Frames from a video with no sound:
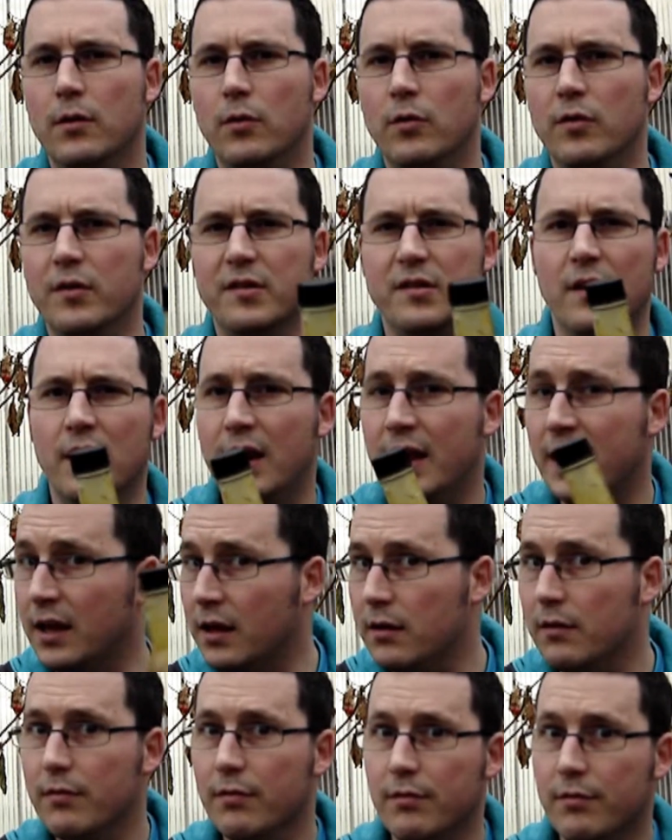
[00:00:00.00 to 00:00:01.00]
or it's a
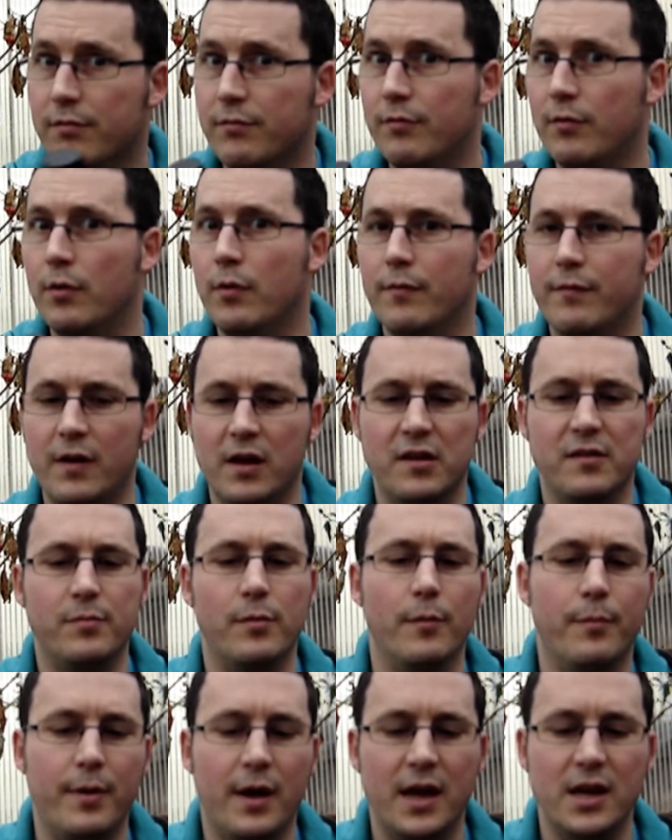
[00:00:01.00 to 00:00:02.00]
link through a
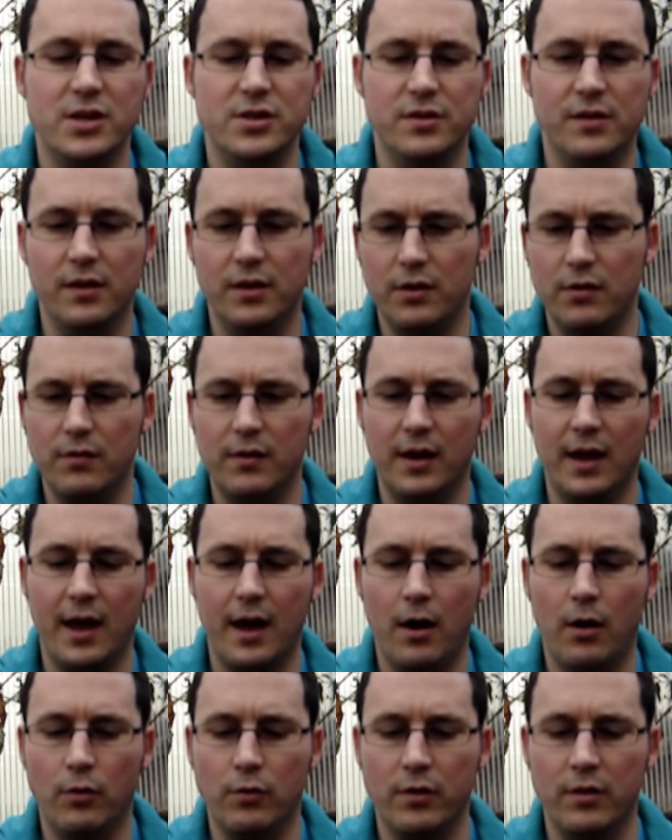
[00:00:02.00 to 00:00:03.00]
Facebook page that you can
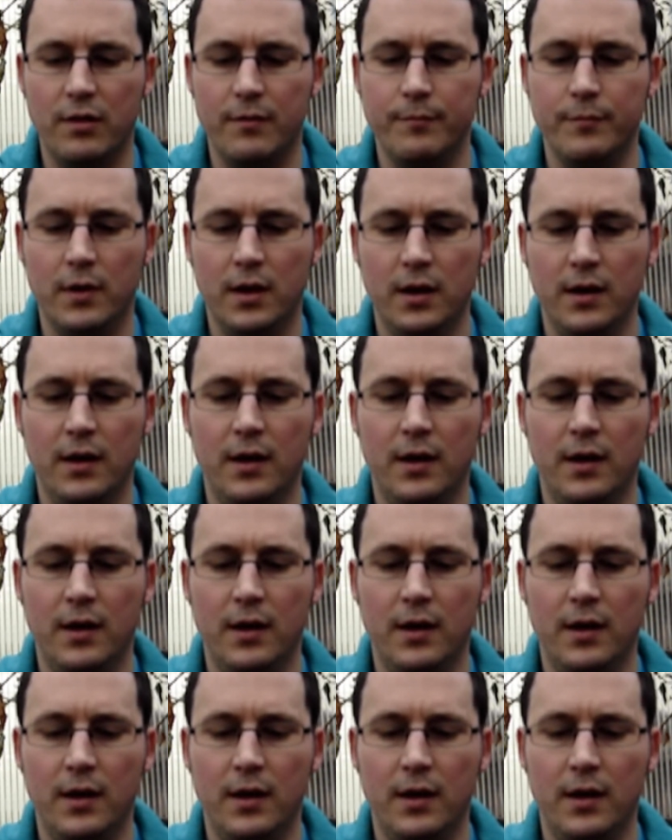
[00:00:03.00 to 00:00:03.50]
get hold of them.